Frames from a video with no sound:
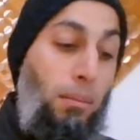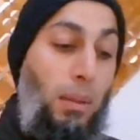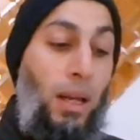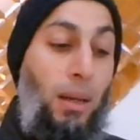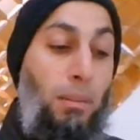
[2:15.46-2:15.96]

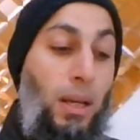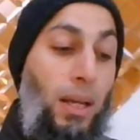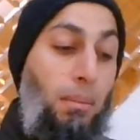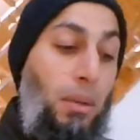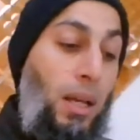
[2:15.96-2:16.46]
ba,
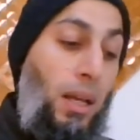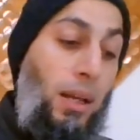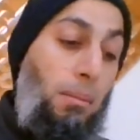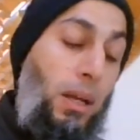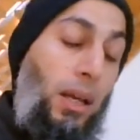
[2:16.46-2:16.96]
ba, ba,
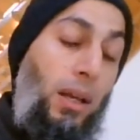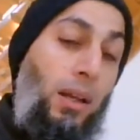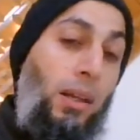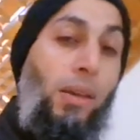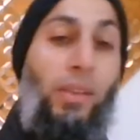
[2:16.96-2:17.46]
ba,
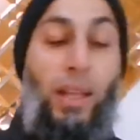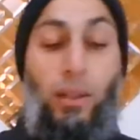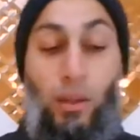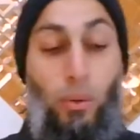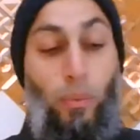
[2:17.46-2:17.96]
like that.
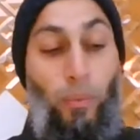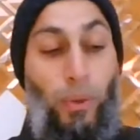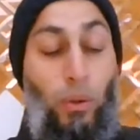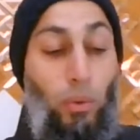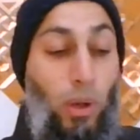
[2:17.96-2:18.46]
No.
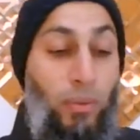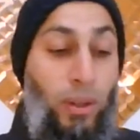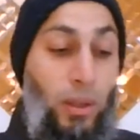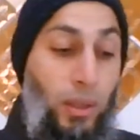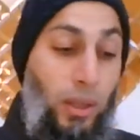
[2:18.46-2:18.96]

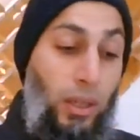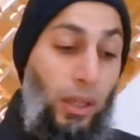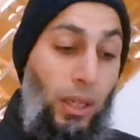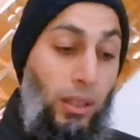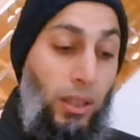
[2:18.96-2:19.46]
Rather,
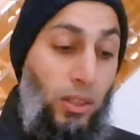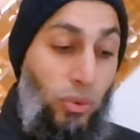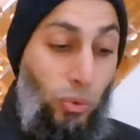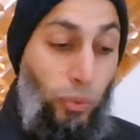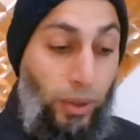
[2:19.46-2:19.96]
it is
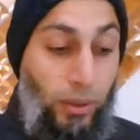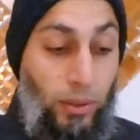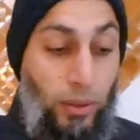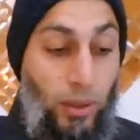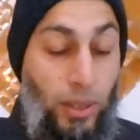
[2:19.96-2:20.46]
to
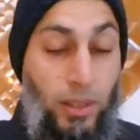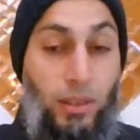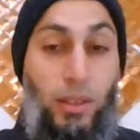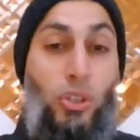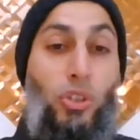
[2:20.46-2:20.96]

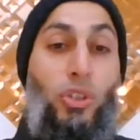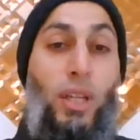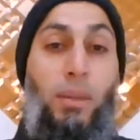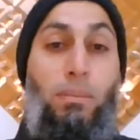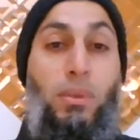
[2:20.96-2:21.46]
recognize the
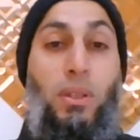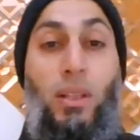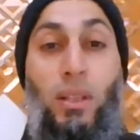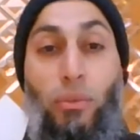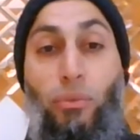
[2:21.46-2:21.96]
shapes, the
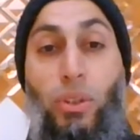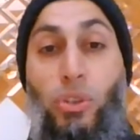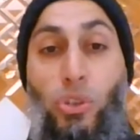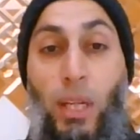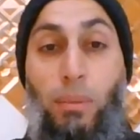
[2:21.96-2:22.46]
different
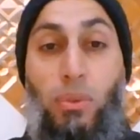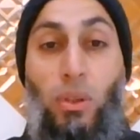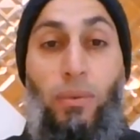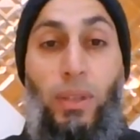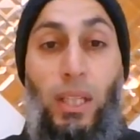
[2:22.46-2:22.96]
shapes
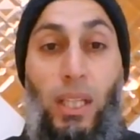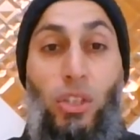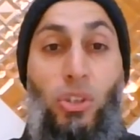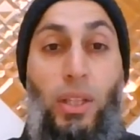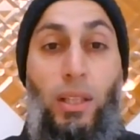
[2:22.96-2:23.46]
of
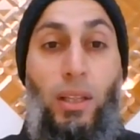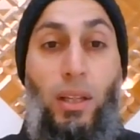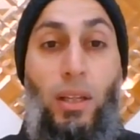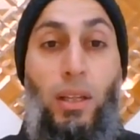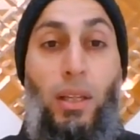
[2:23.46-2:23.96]
each
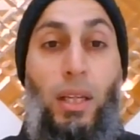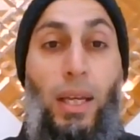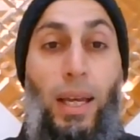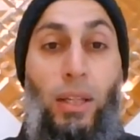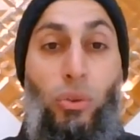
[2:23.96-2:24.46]
letter,
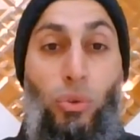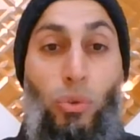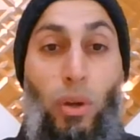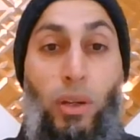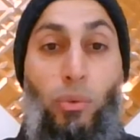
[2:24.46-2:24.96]
and to
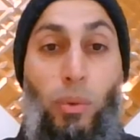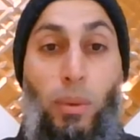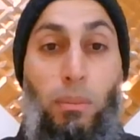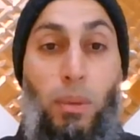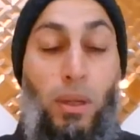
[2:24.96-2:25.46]
try and
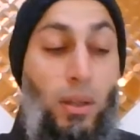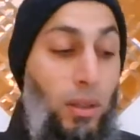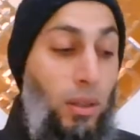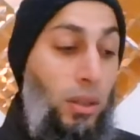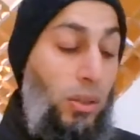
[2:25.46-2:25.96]
remember.
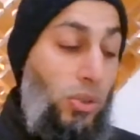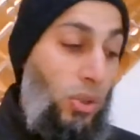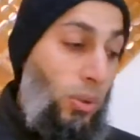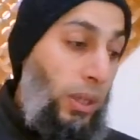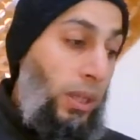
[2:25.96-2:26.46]

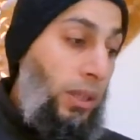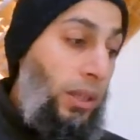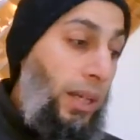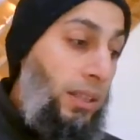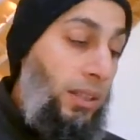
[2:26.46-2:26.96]
So in the
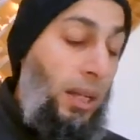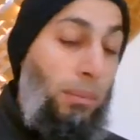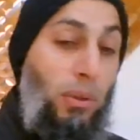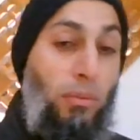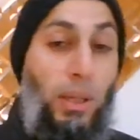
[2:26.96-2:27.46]
next
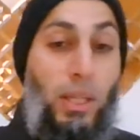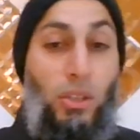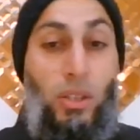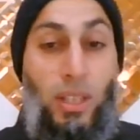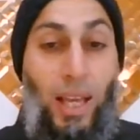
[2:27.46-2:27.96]
couple of
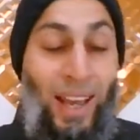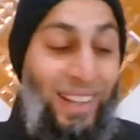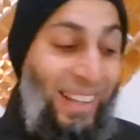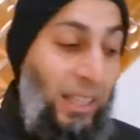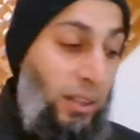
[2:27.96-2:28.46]
pages
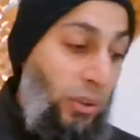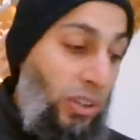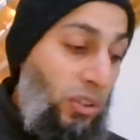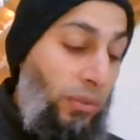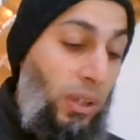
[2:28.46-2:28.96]
and in the
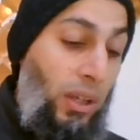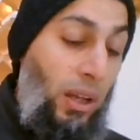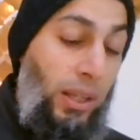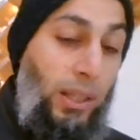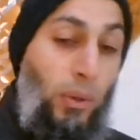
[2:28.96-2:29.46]
rest of the
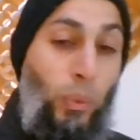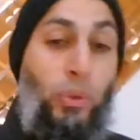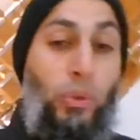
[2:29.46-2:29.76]
Qaidah,